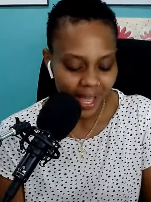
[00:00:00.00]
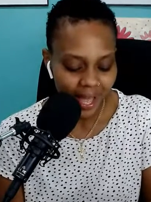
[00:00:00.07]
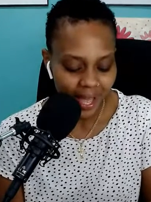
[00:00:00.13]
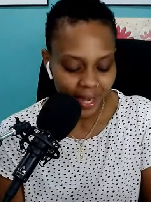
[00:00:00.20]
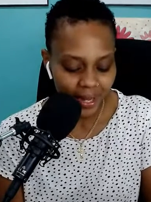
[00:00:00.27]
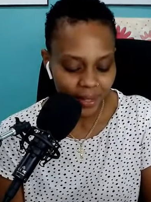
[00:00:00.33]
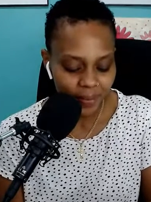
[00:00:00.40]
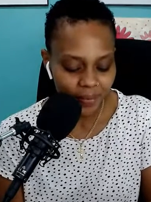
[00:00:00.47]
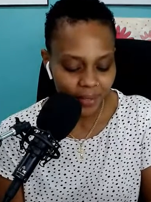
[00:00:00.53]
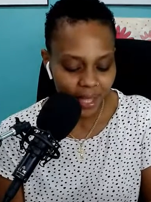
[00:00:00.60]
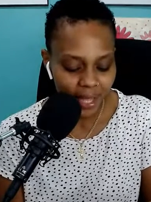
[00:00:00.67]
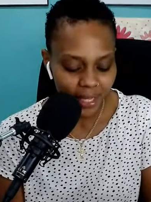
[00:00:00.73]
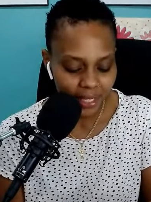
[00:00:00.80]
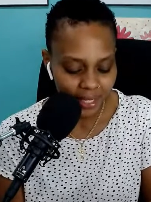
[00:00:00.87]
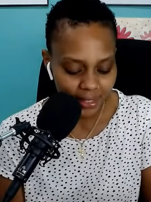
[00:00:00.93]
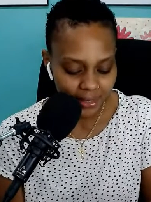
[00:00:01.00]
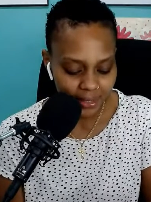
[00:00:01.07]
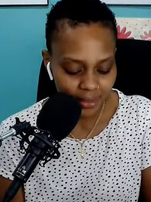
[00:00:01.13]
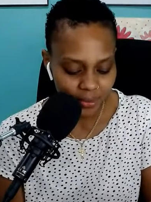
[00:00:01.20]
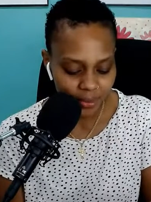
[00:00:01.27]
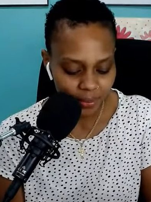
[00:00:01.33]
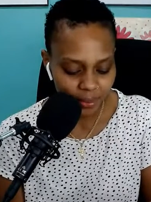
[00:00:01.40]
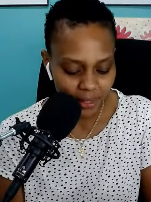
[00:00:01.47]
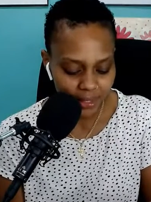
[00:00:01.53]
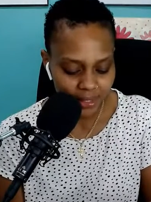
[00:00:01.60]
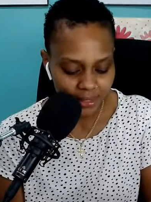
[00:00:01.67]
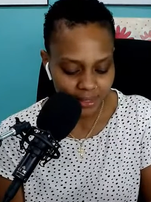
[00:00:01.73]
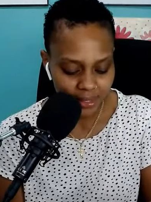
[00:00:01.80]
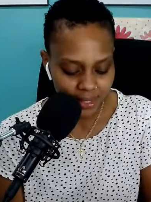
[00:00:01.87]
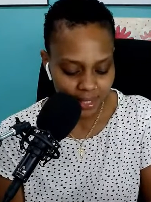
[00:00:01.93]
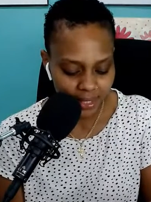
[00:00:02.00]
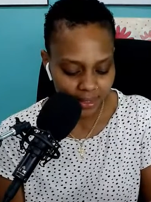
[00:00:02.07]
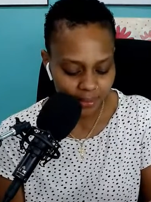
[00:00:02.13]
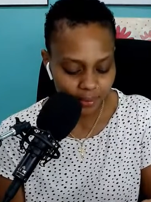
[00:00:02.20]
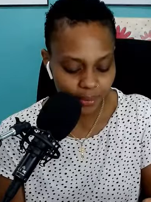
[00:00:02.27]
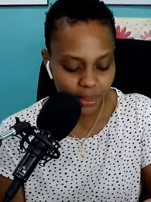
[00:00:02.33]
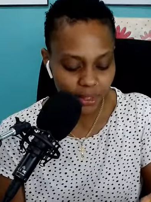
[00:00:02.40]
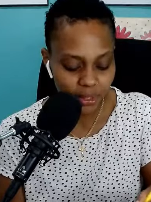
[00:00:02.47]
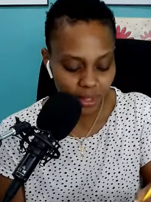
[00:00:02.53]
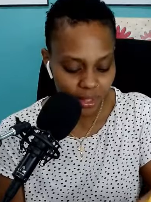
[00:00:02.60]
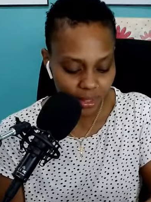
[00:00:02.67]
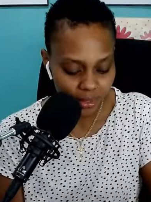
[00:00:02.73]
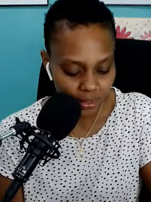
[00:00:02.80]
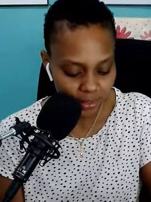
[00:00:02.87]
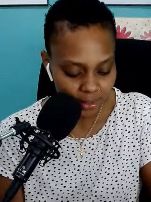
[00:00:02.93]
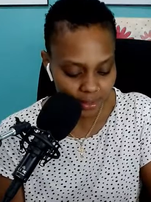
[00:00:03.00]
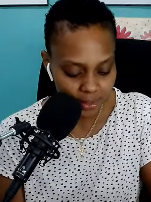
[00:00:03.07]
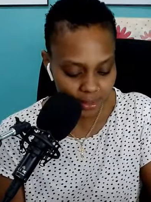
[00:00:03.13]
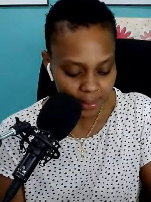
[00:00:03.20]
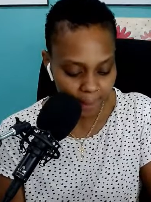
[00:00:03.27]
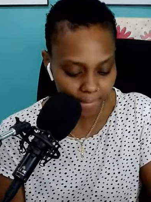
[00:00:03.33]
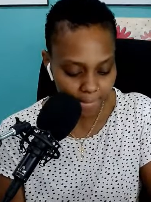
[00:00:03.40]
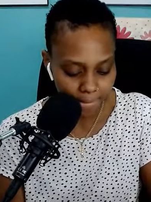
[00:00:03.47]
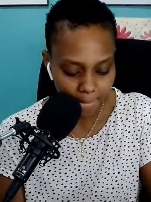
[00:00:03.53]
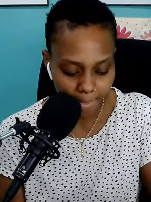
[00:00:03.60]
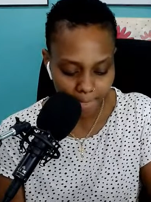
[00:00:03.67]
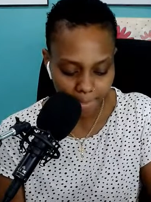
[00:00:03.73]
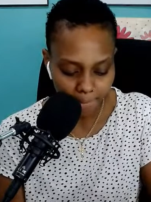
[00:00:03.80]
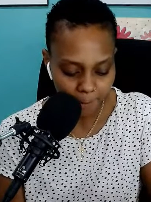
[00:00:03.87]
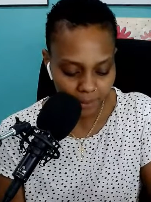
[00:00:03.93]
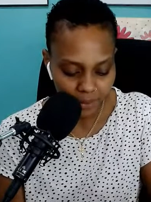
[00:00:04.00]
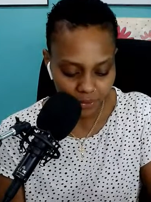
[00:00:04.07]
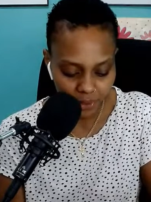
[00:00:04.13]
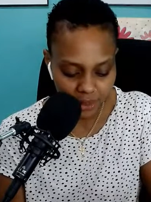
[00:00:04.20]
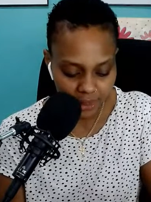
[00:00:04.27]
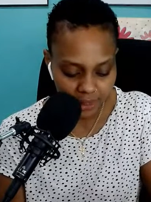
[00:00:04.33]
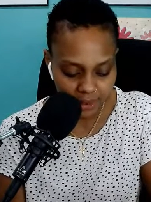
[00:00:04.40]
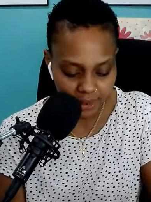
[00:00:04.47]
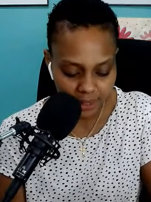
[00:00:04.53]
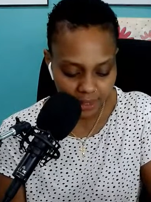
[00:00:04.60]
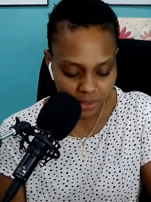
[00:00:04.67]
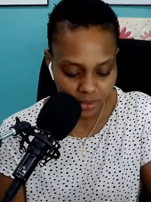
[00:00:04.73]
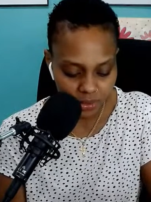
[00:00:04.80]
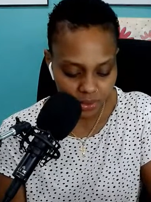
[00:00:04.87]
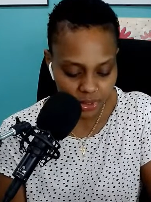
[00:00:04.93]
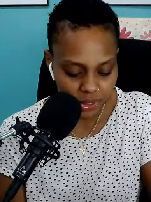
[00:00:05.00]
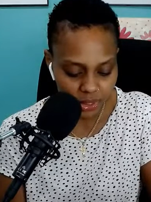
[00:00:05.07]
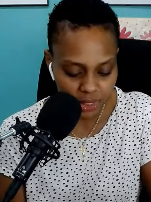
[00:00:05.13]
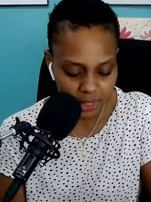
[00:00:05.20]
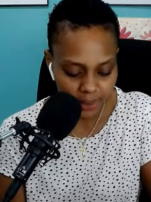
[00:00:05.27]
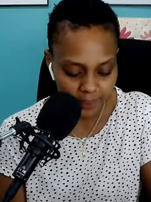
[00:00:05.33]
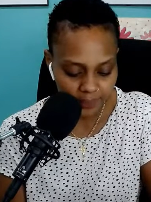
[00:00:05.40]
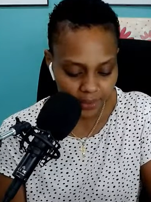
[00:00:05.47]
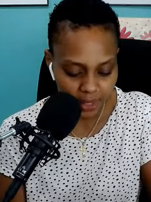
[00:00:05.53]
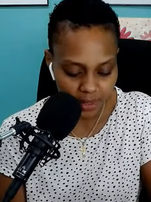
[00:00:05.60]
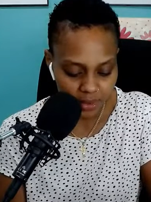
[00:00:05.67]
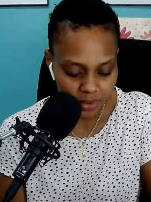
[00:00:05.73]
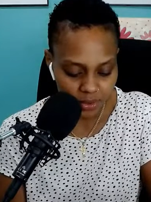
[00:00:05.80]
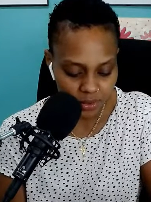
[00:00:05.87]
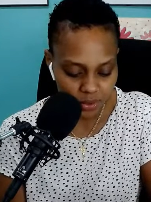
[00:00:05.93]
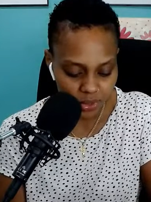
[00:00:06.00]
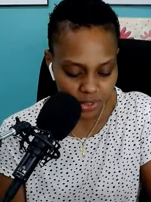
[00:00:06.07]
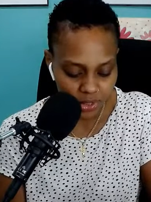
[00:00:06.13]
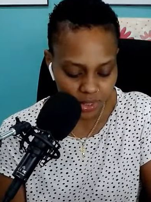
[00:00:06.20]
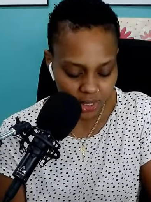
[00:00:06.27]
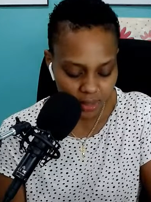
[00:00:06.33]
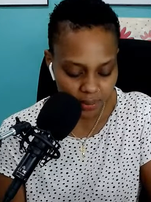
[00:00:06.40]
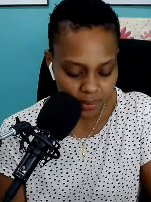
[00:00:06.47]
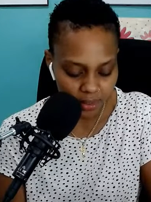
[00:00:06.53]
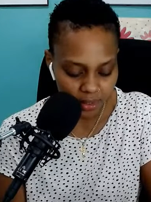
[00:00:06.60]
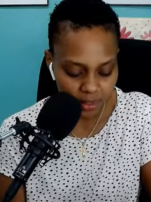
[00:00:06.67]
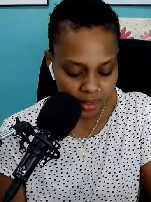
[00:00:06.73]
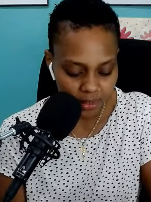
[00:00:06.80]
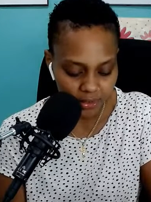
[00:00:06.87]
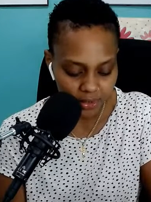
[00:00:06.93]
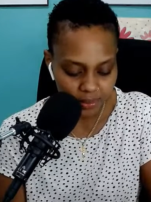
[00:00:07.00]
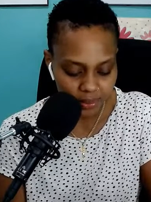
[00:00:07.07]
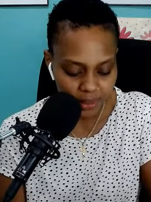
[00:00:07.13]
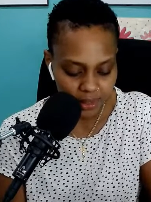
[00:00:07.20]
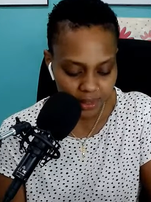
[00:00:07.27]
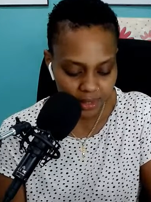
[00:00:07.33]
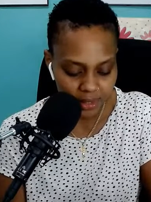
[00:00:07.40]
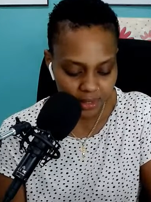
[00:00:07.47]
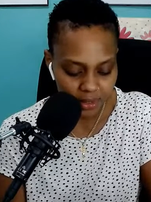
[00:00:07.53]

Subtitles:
And I'm highlighting what Petal said because really there's no shame. There's no shame in your coloring pieces